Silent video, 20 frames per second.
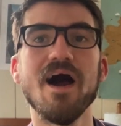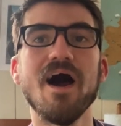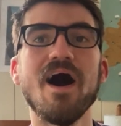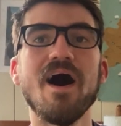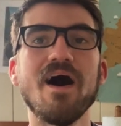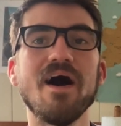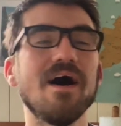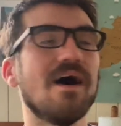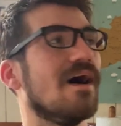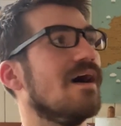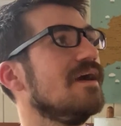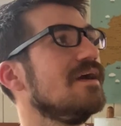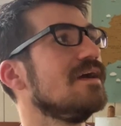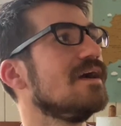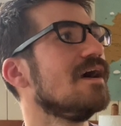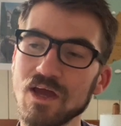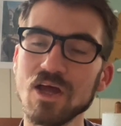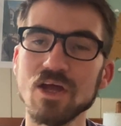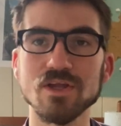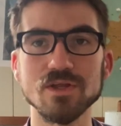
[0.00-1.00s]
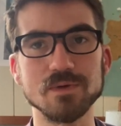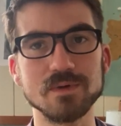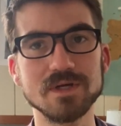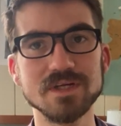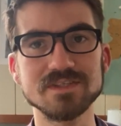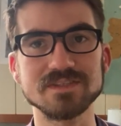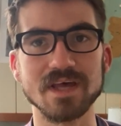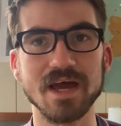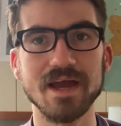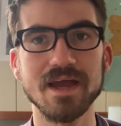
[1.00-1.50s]
You
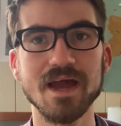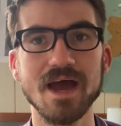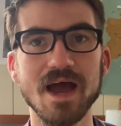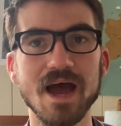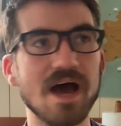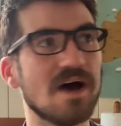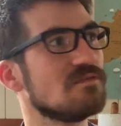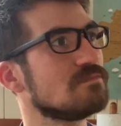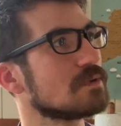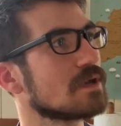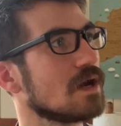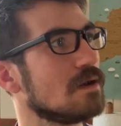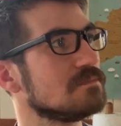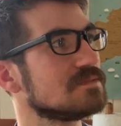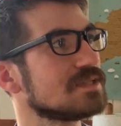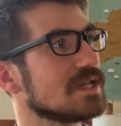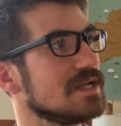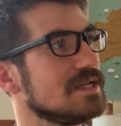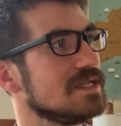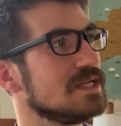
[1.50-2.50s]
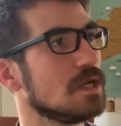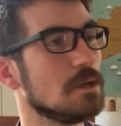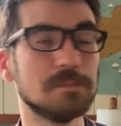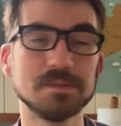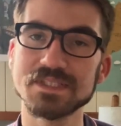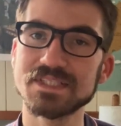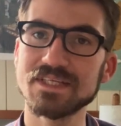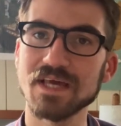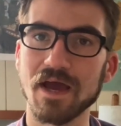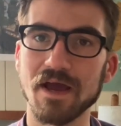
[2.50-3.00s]
could say, have become slightly
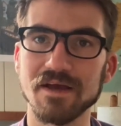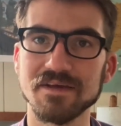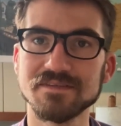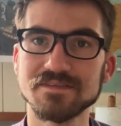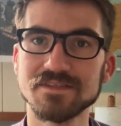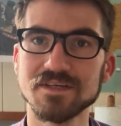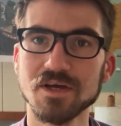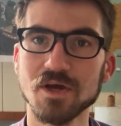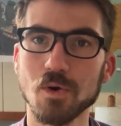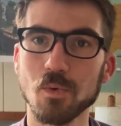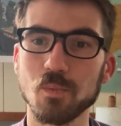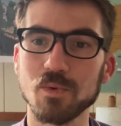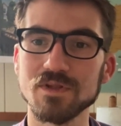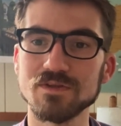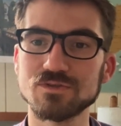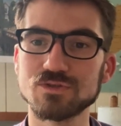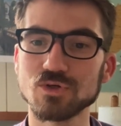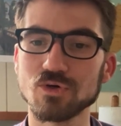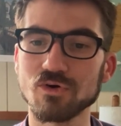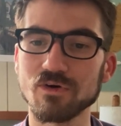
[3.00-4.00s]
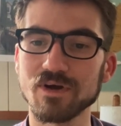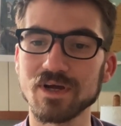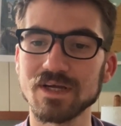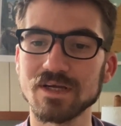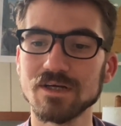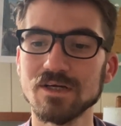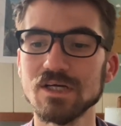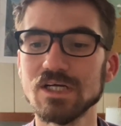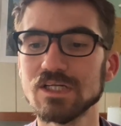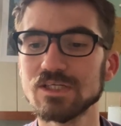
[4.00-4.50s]
obsessed with
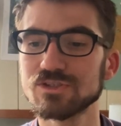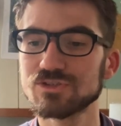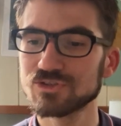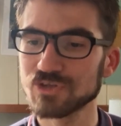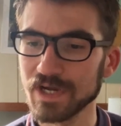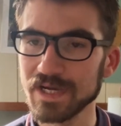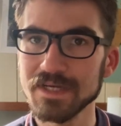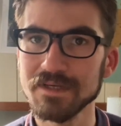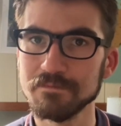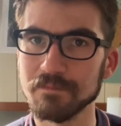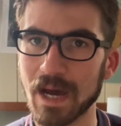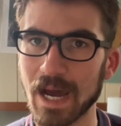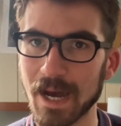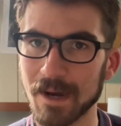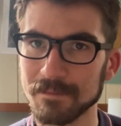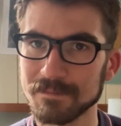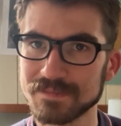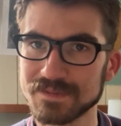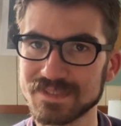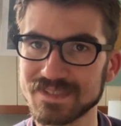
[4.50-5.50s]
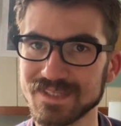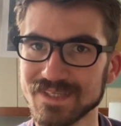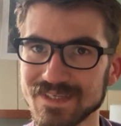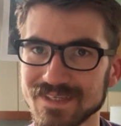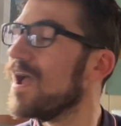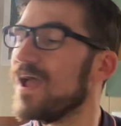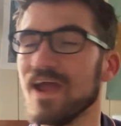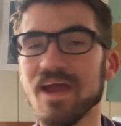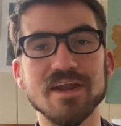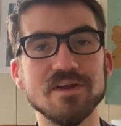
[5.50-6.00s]
drawing train maps.
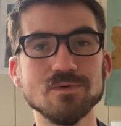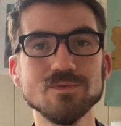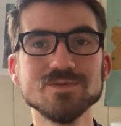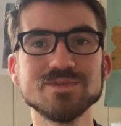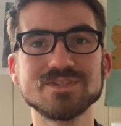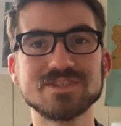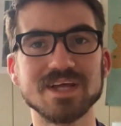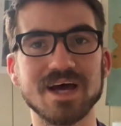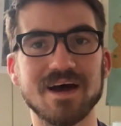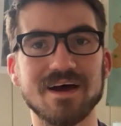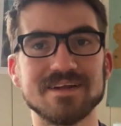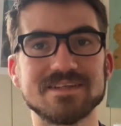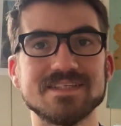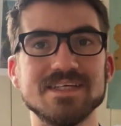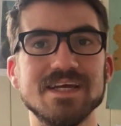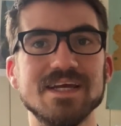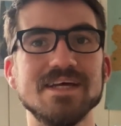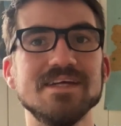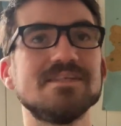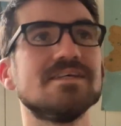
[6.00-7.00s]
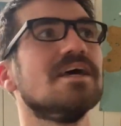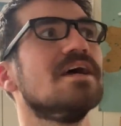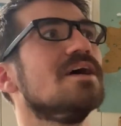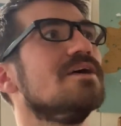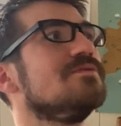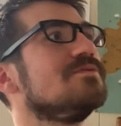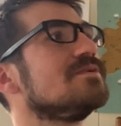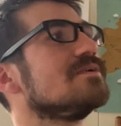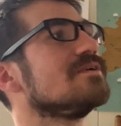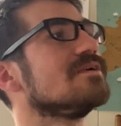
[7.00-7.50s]
It all started,
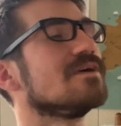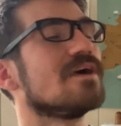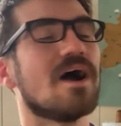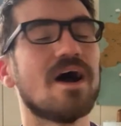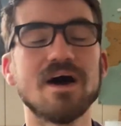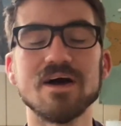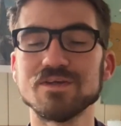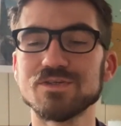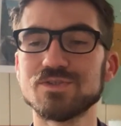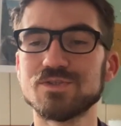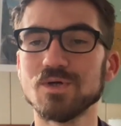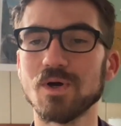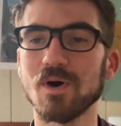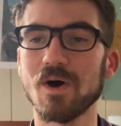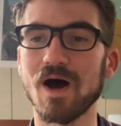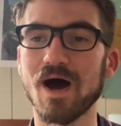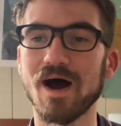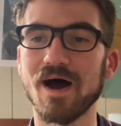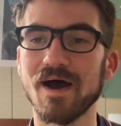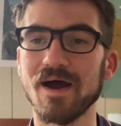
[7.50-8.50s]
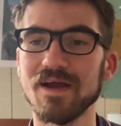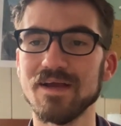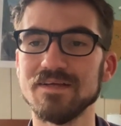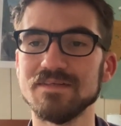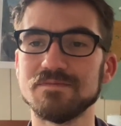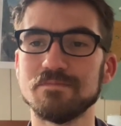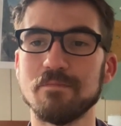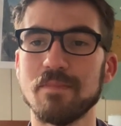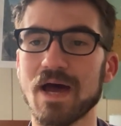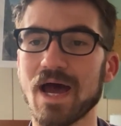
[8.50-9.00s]
if you can cast your
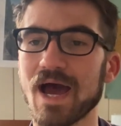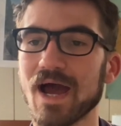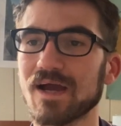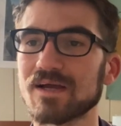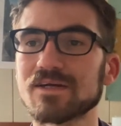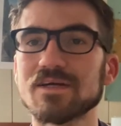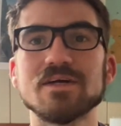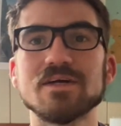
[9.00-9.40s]
eyes back